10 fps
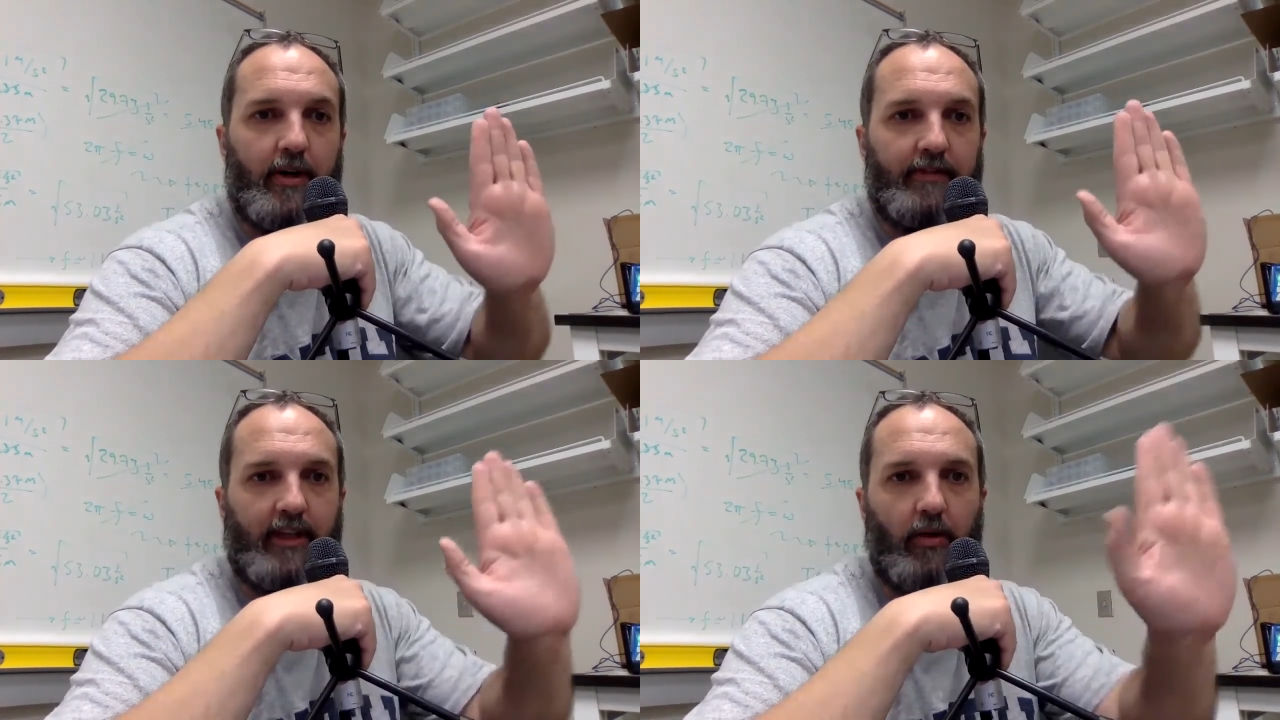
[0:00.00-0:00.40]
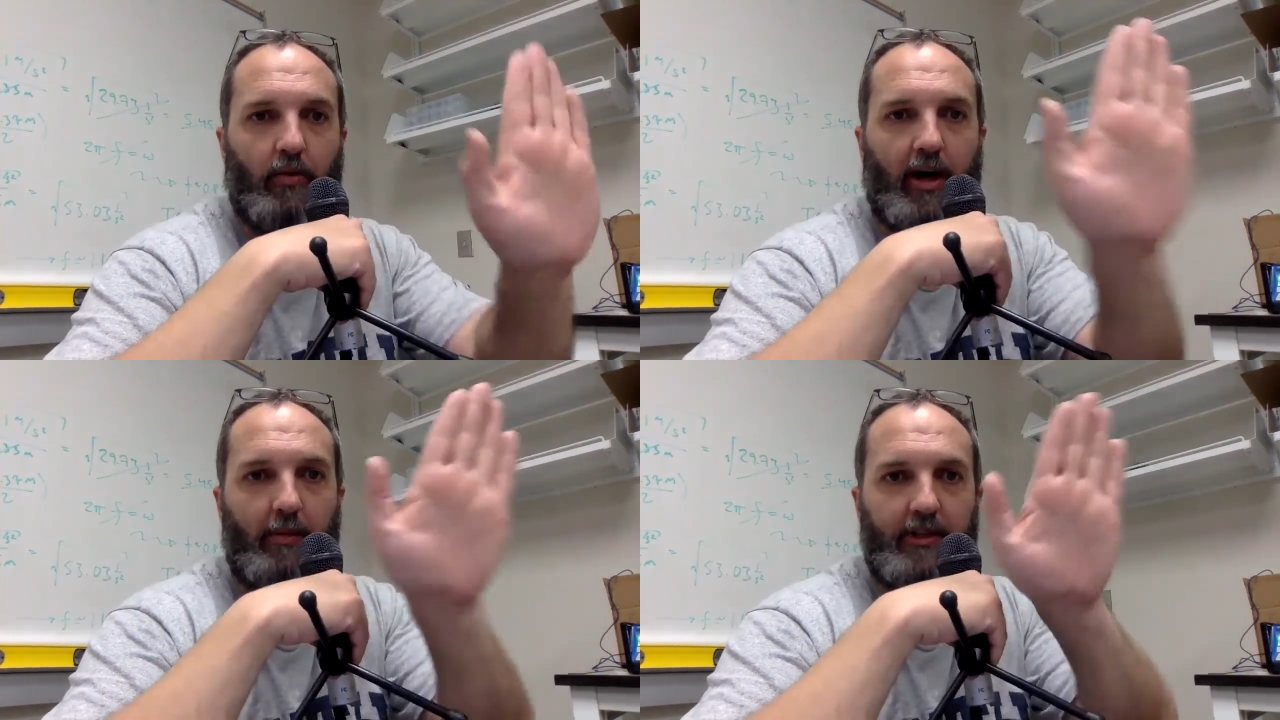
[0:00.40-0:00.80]
If it's got a
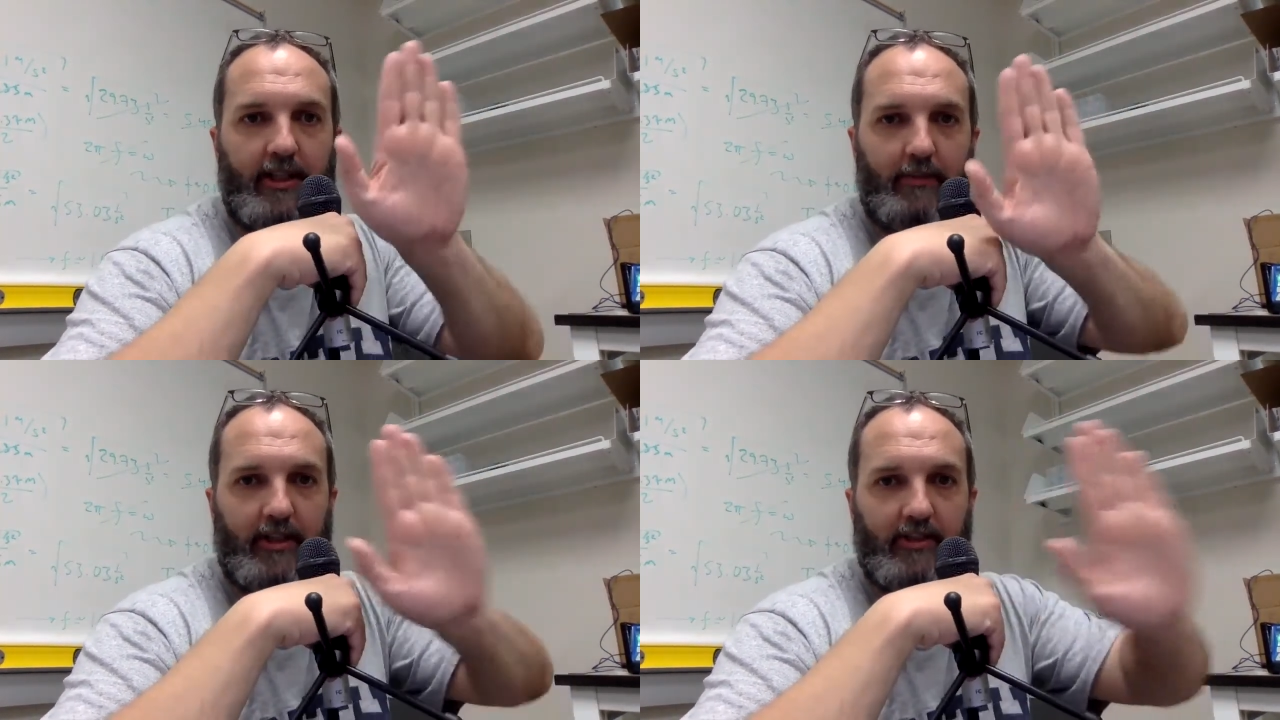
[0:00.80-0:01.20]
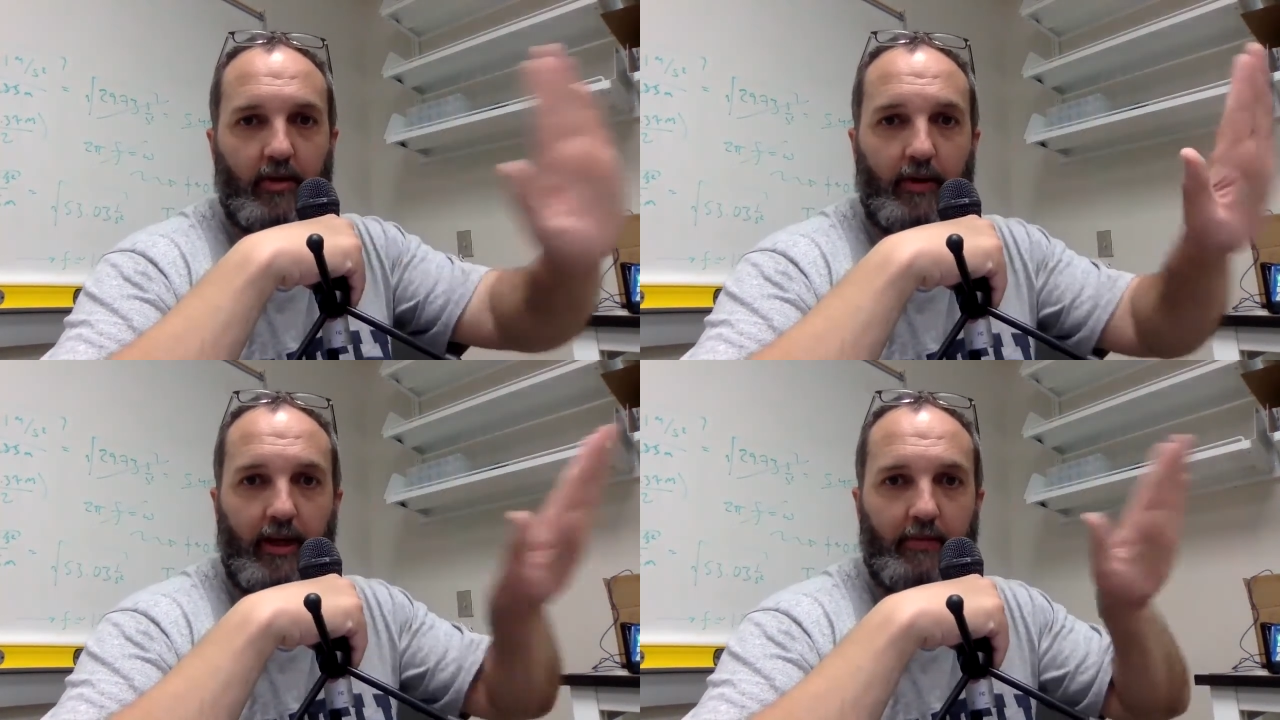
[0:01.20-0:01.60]
wobble in it because of
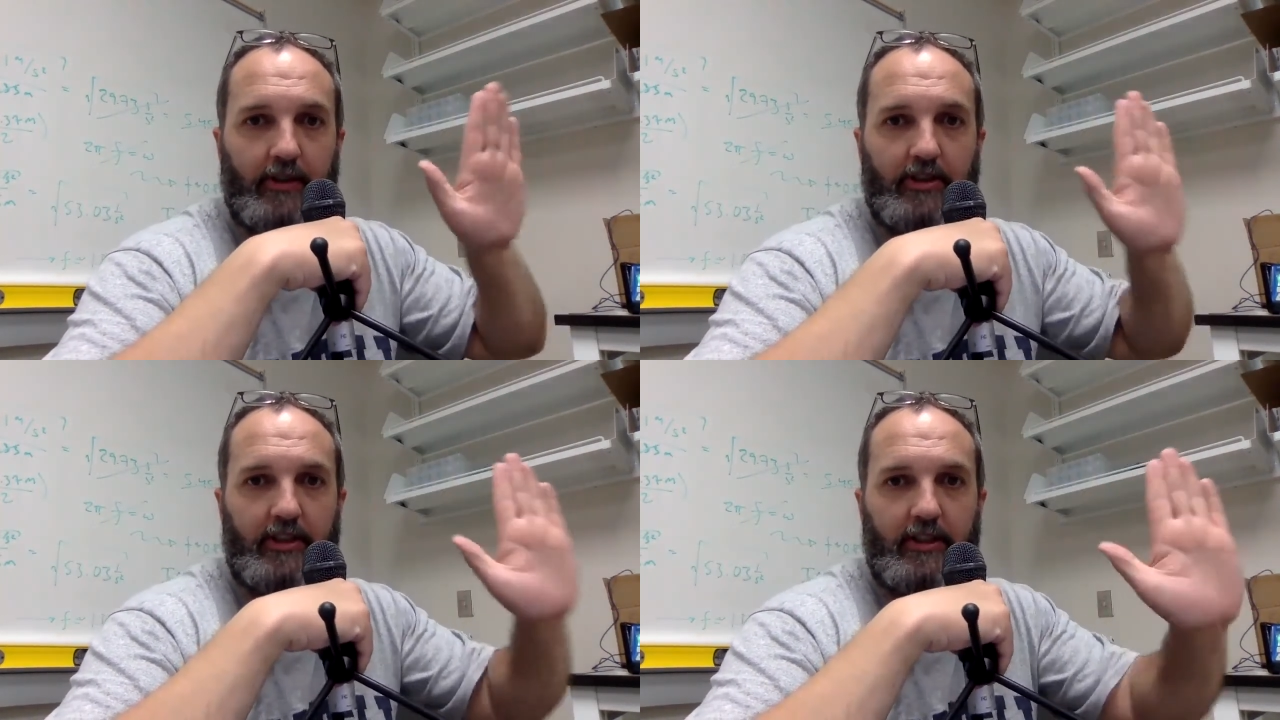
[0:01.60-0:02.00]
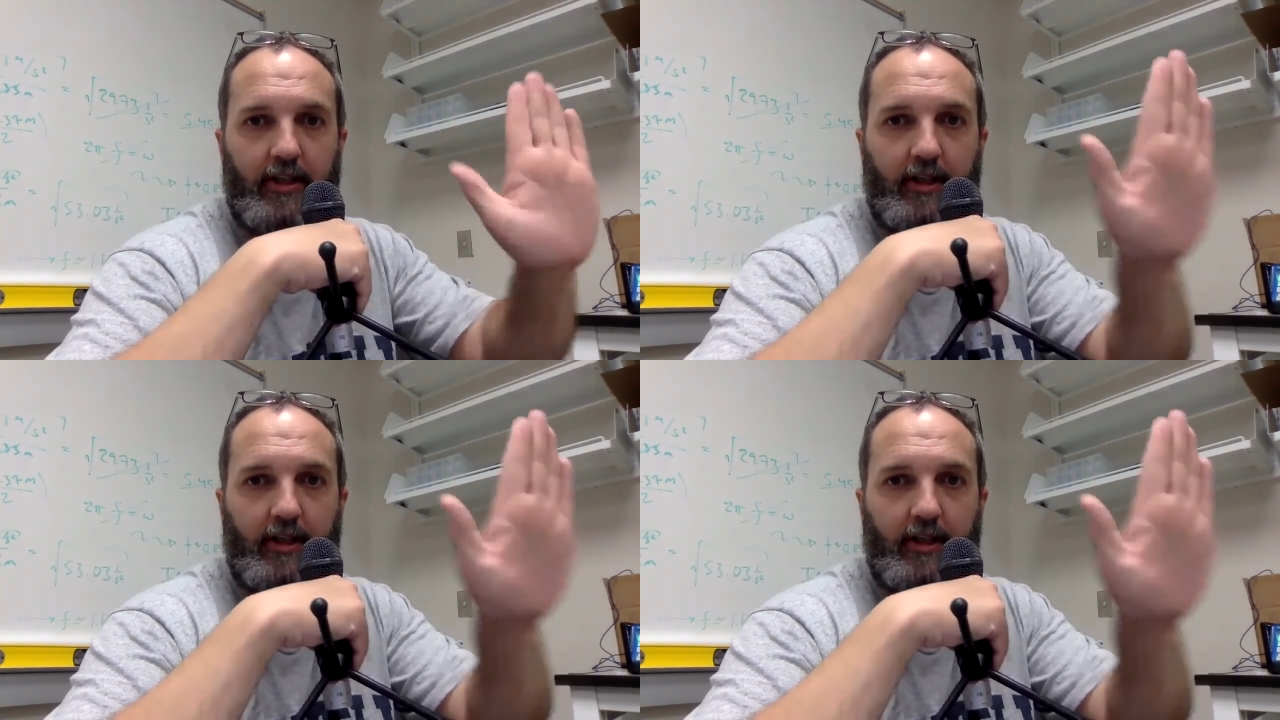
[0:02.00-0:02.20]
the way I pushed it,